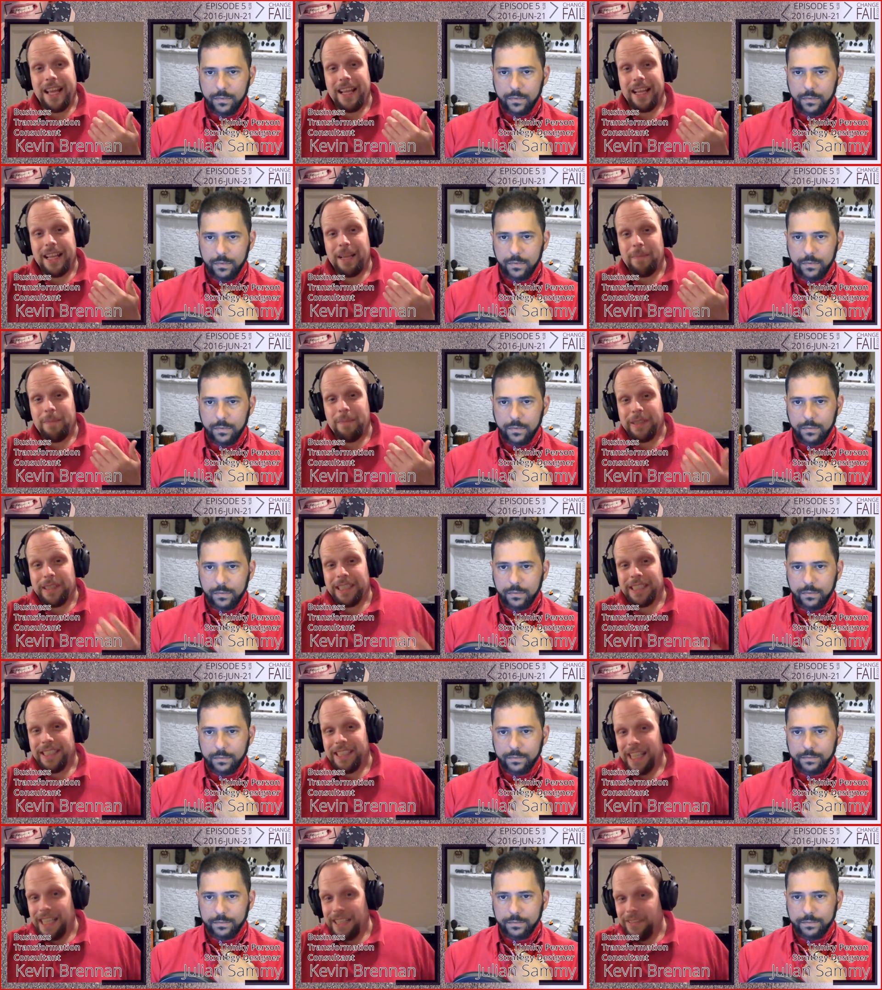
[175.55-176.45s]
Speaker 1: The
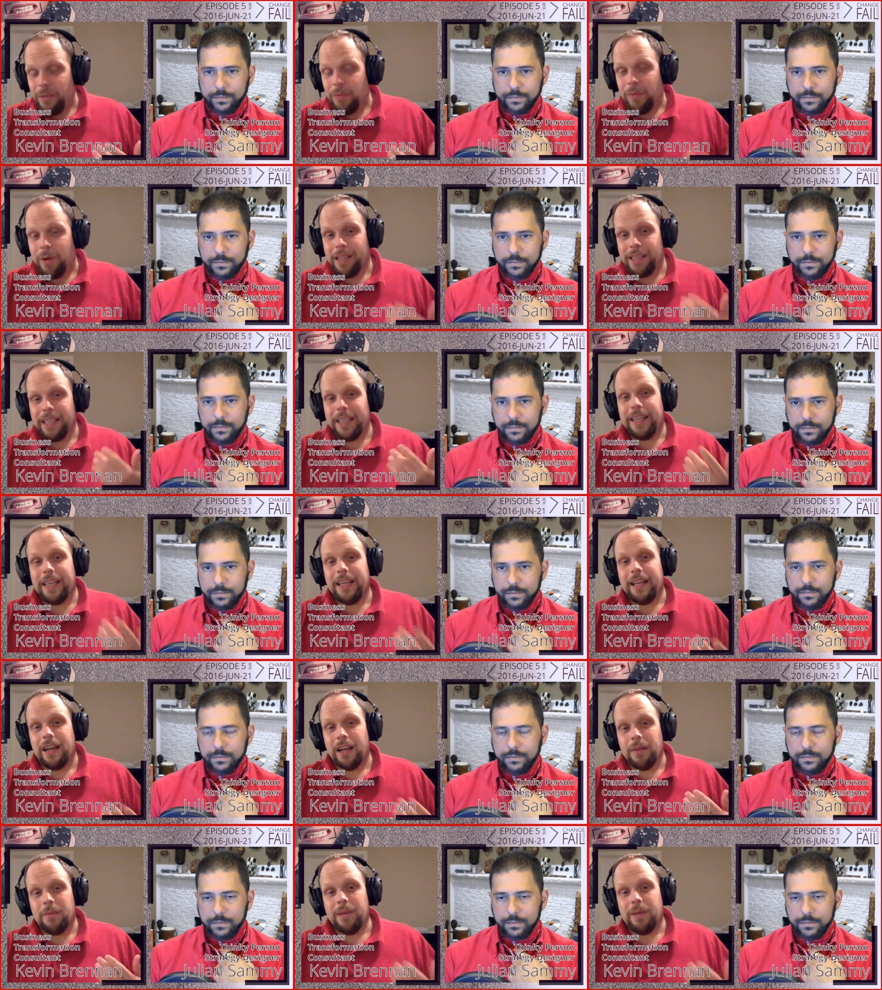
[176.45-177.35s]
successful ones, I think,
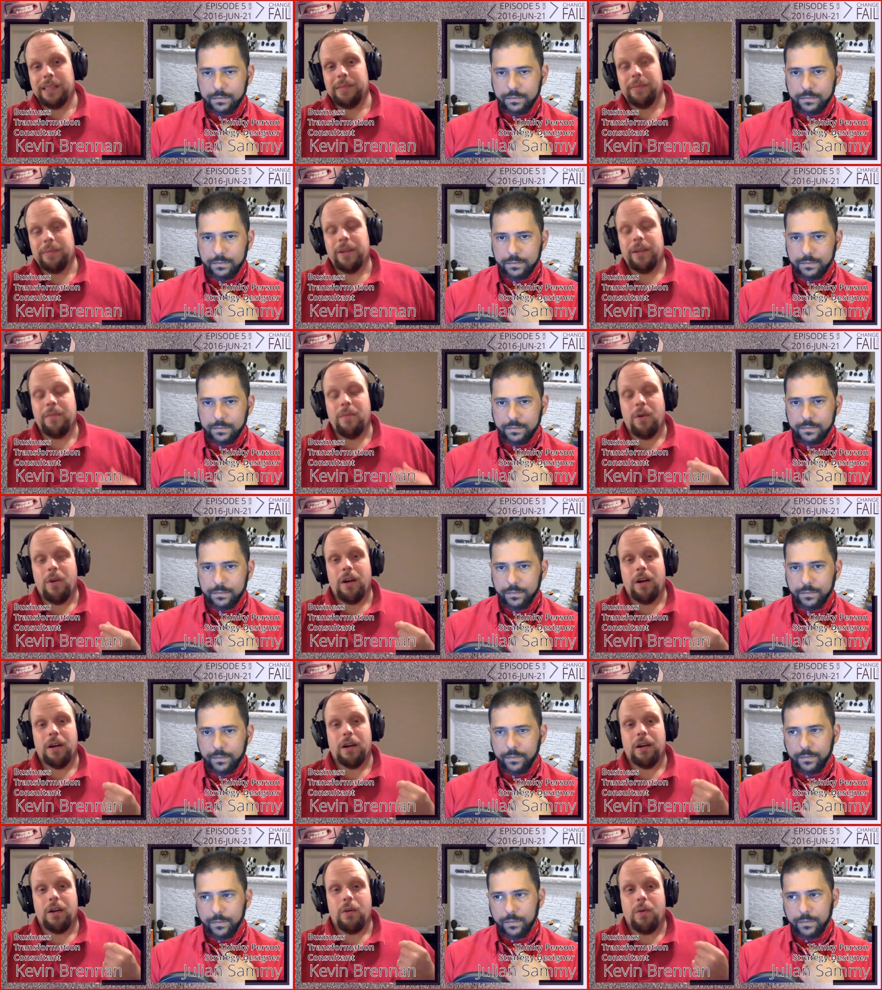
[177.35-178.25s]
are the ones where you're
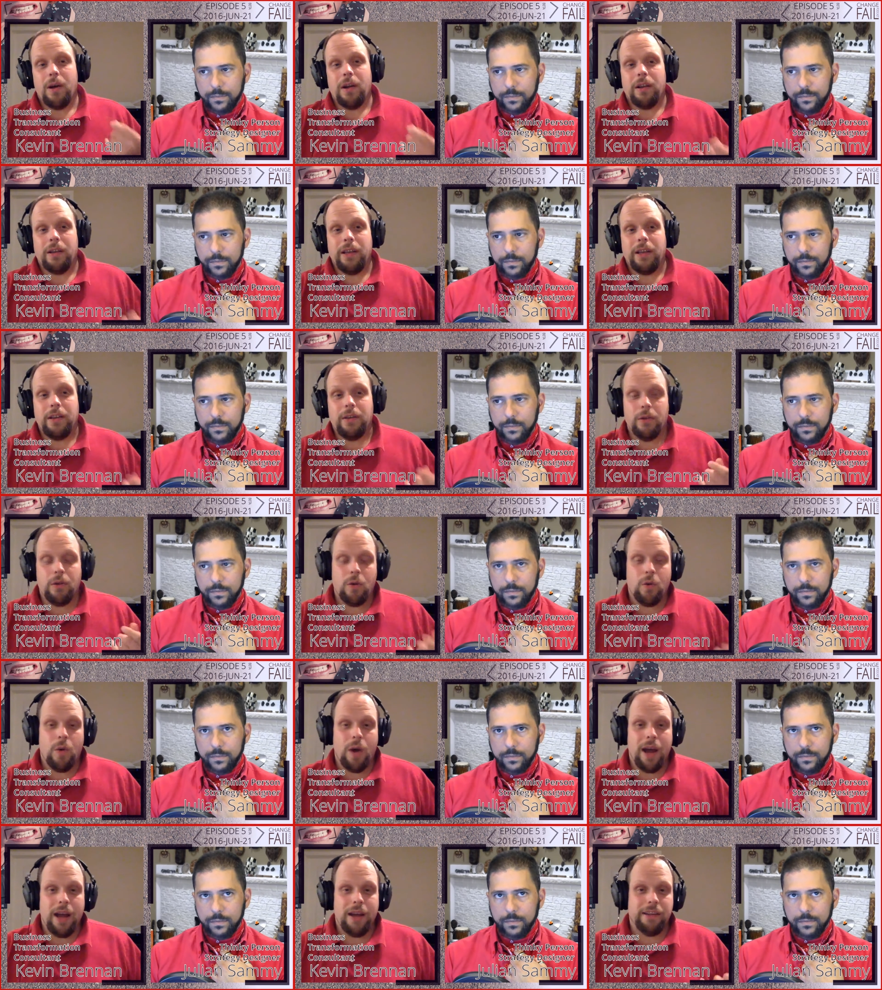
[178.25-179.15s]
more looking to
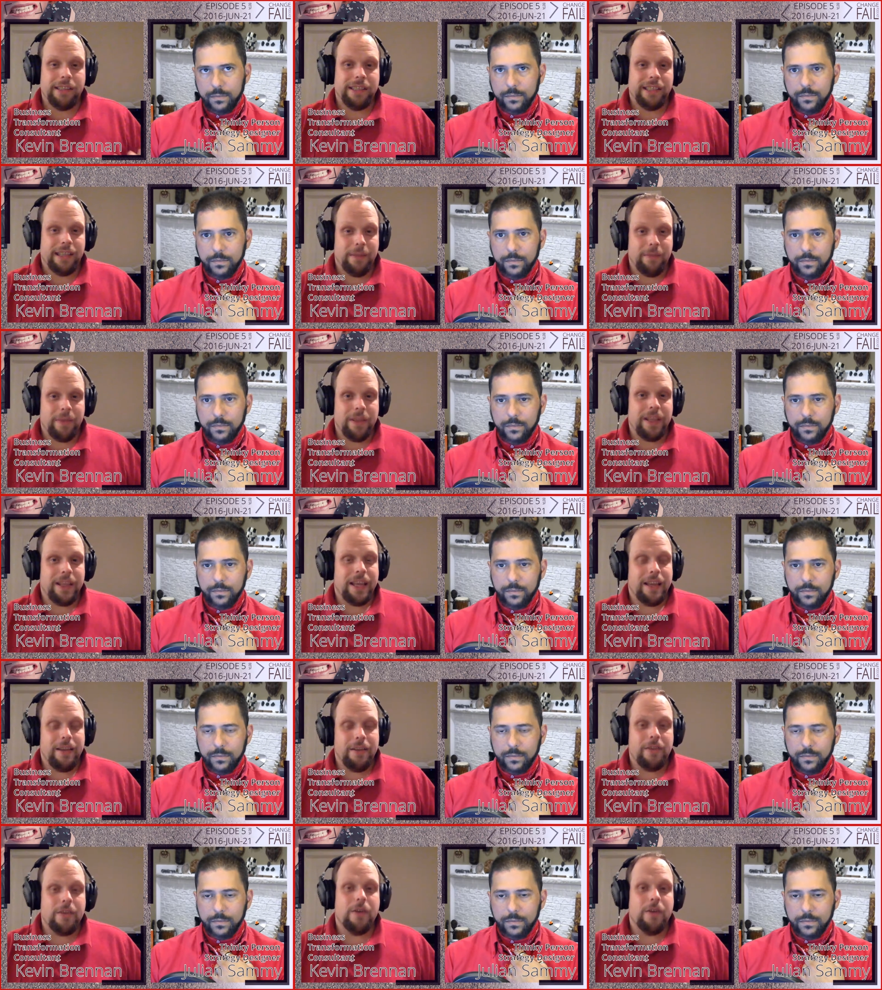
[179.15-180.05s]
acquire something that
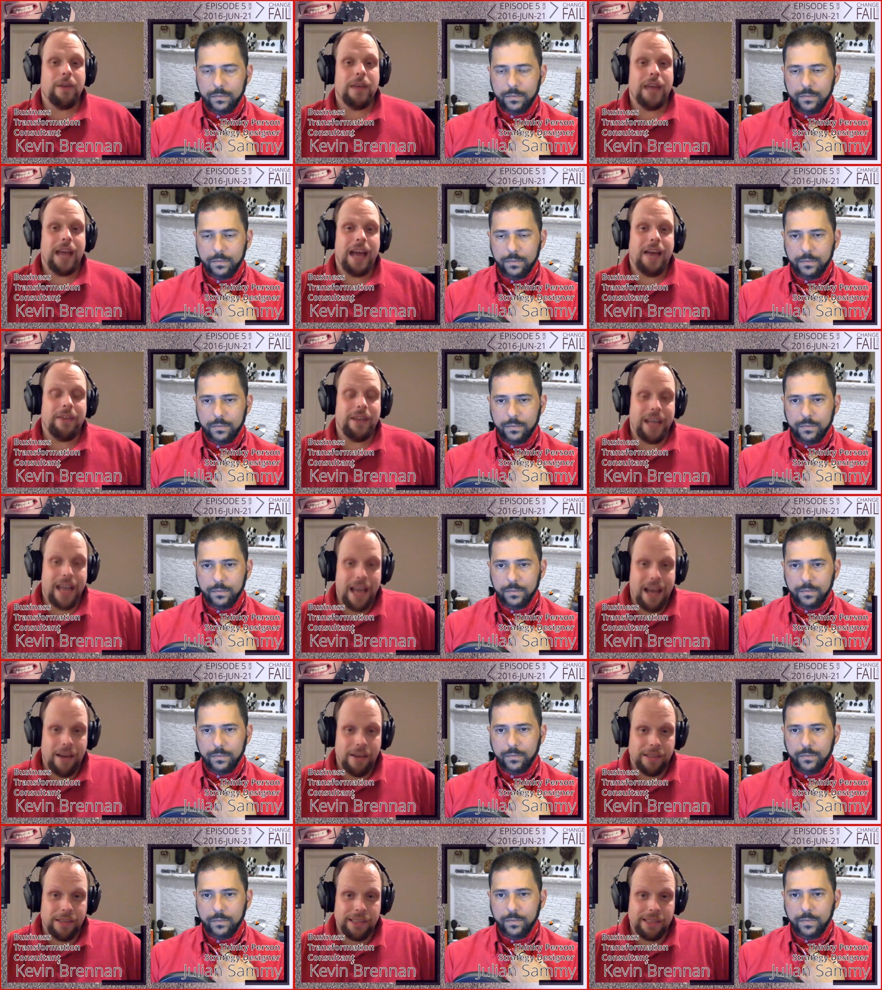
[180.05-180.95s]
you don't have
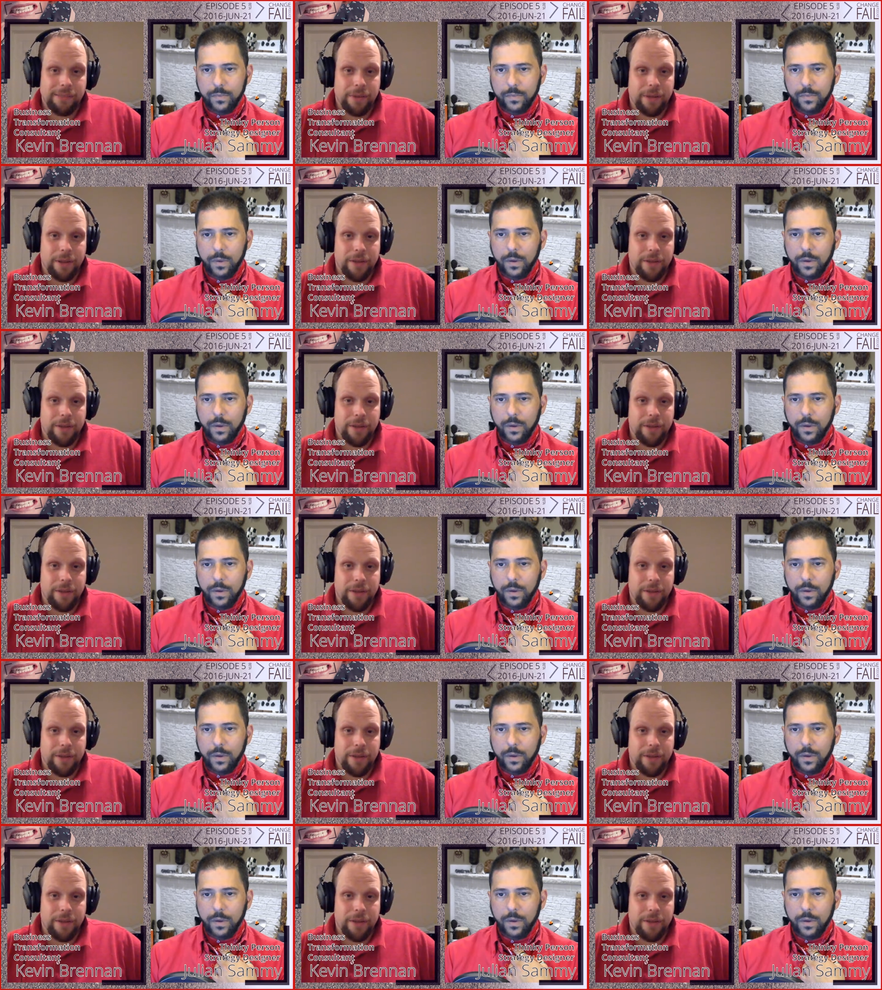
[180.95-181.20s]
in-house, where